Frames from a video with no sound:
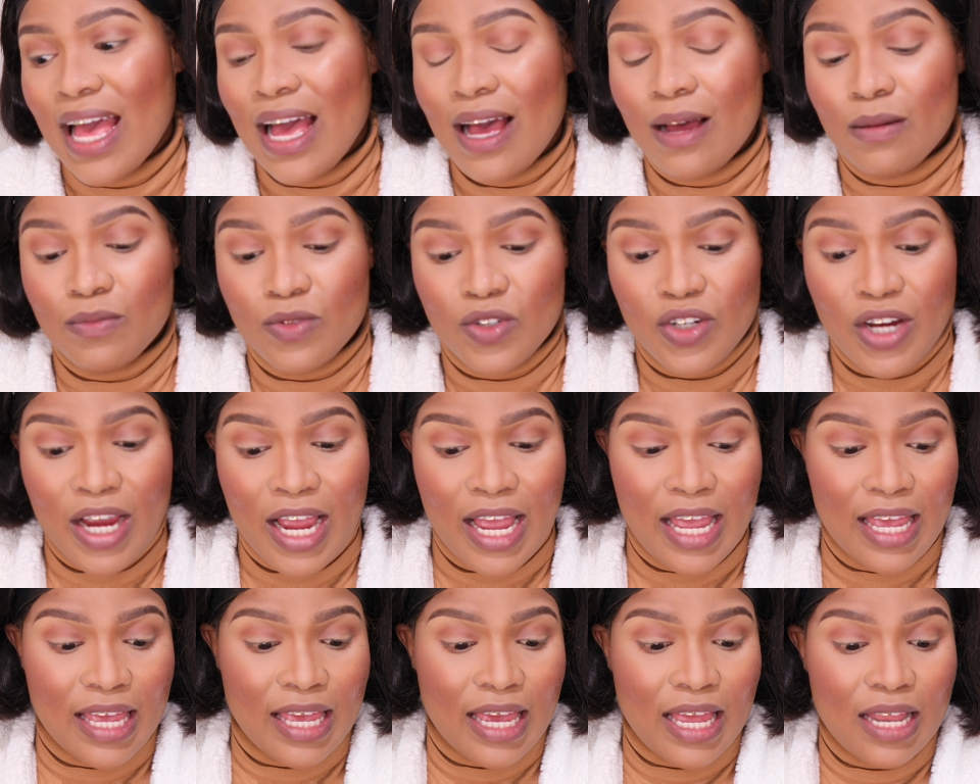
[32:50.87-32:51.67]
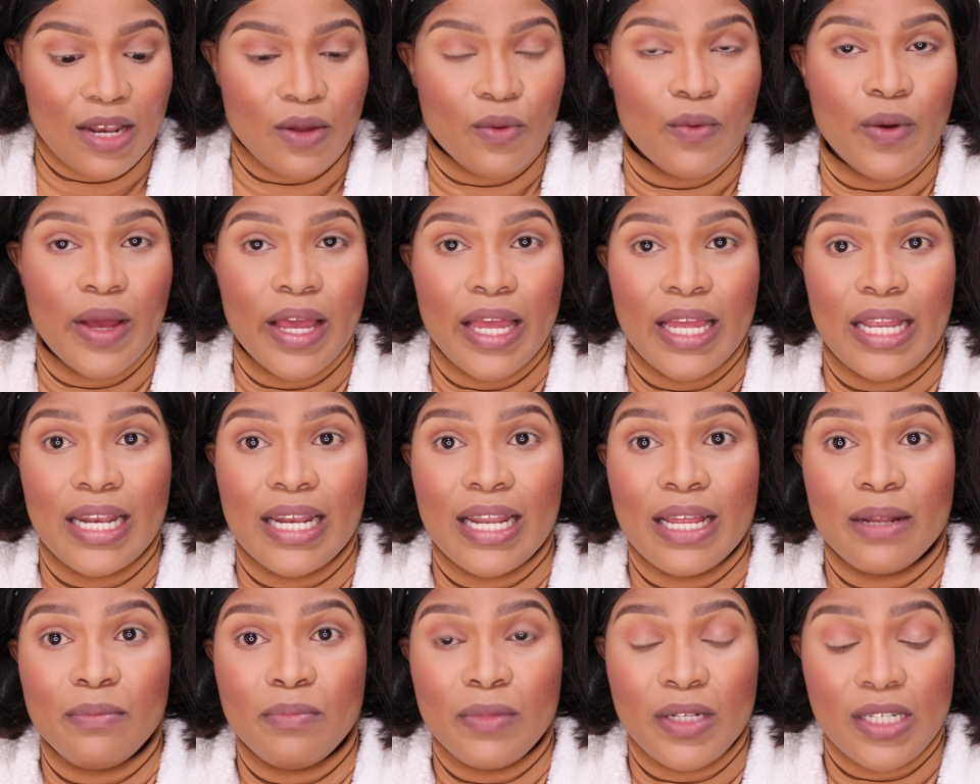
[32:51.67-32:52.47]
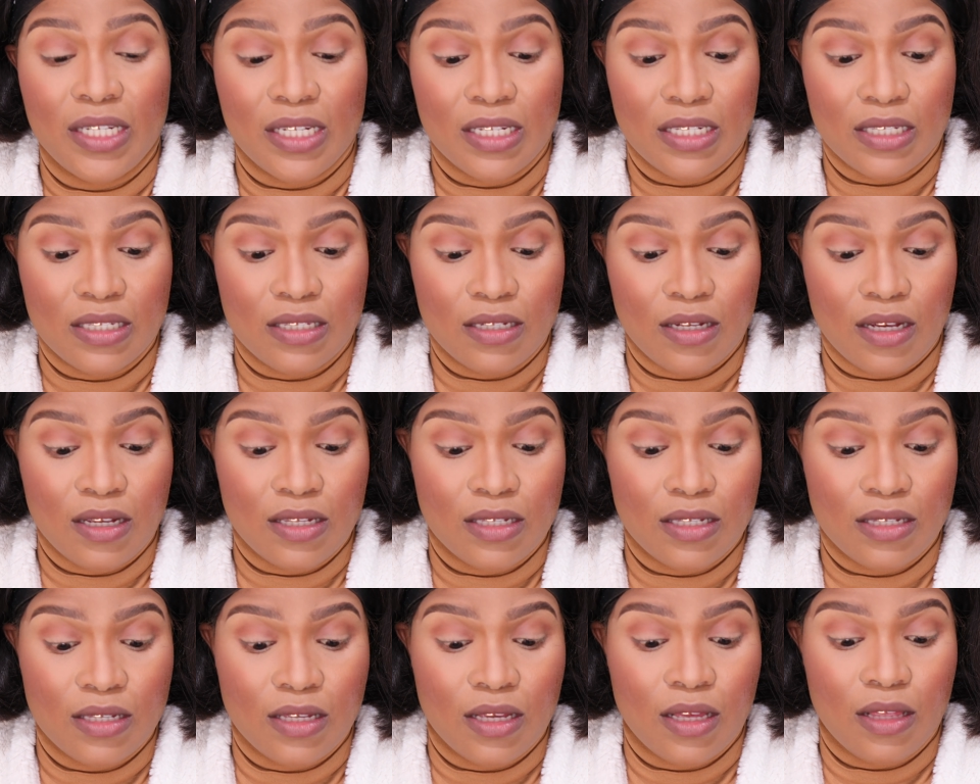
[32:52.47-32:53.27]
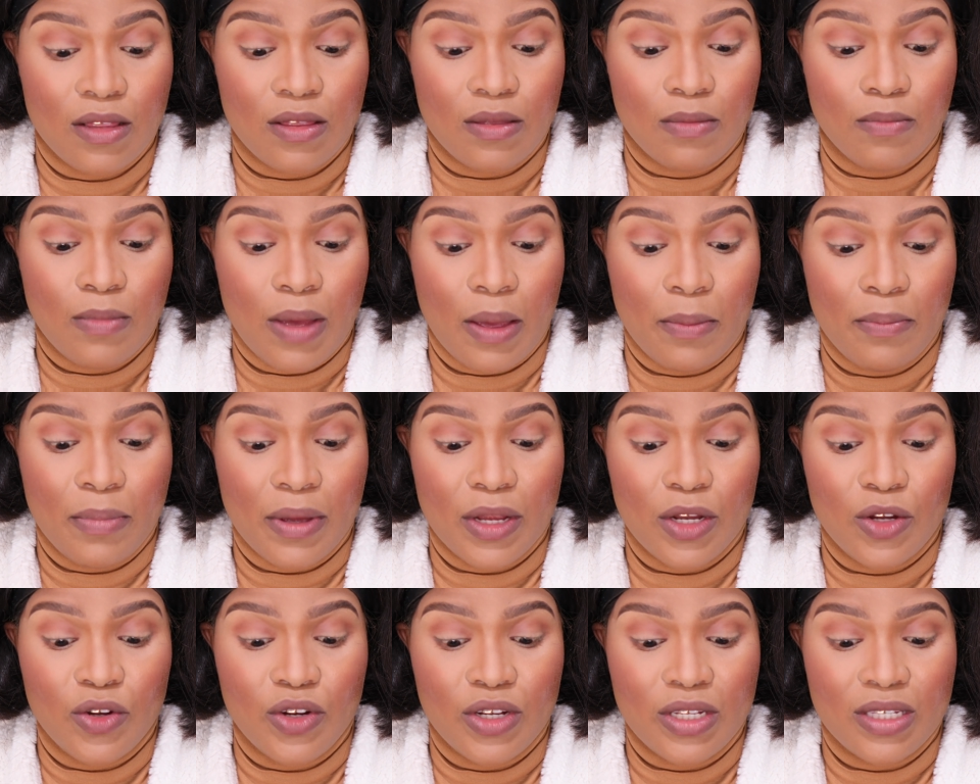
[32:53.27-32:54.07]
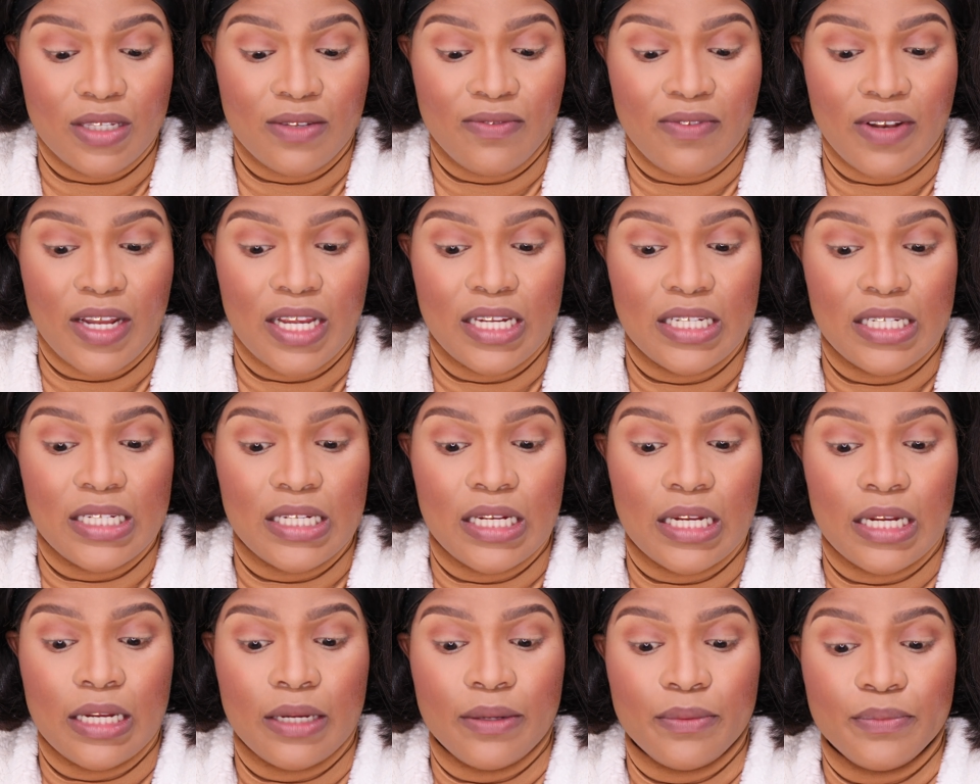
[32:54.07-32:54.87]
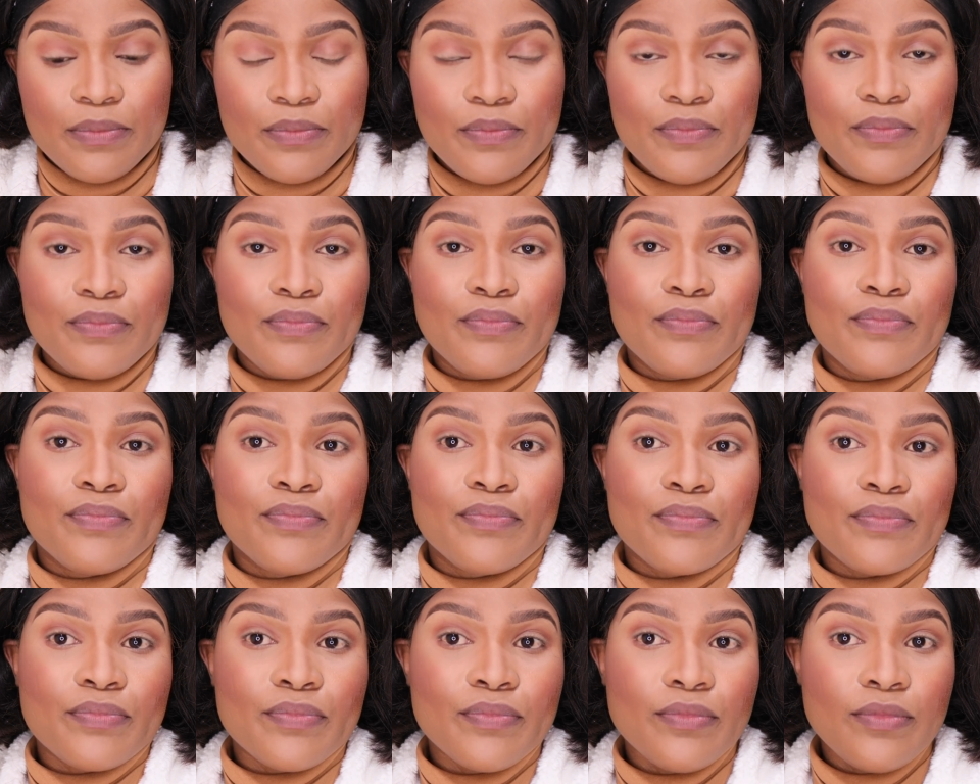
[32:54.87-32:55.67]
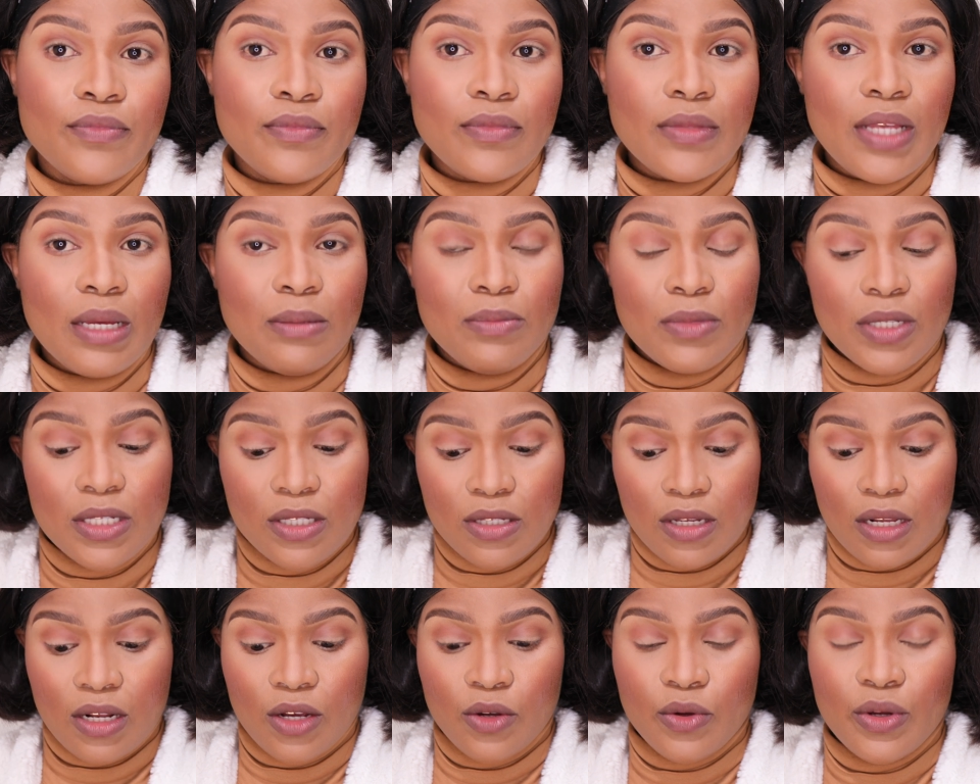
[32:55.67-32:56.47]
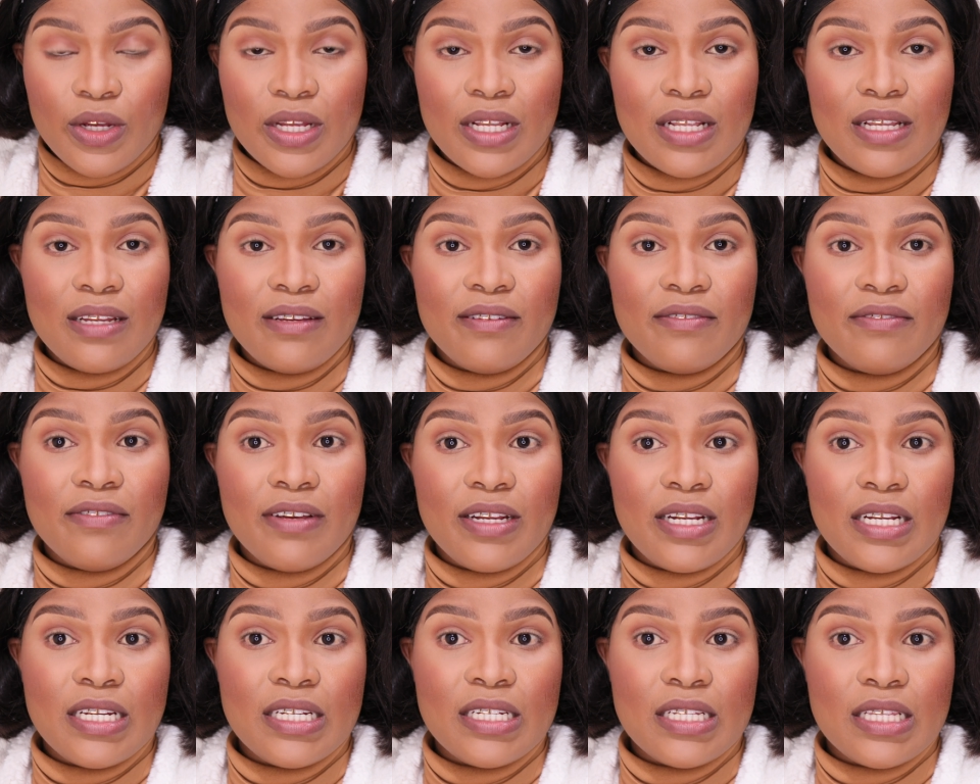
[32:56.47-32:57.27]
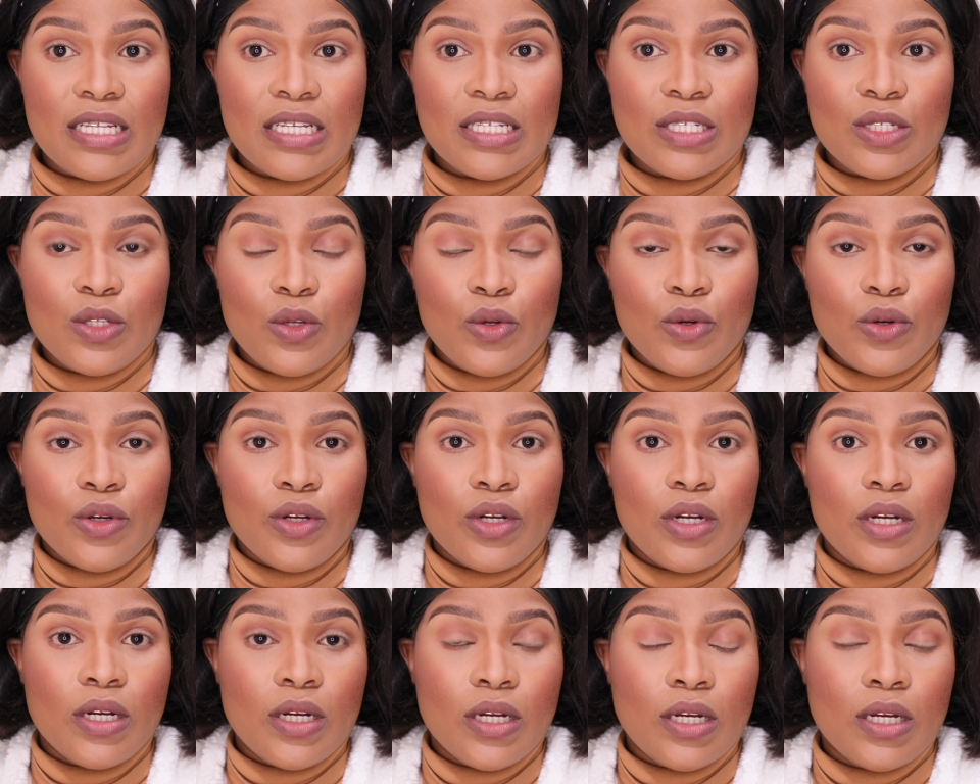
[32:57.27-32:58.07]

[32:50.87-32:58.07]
I'm trying. Anyway, let me just, because my battery is flashing, I'm just gonna quickly finish this look.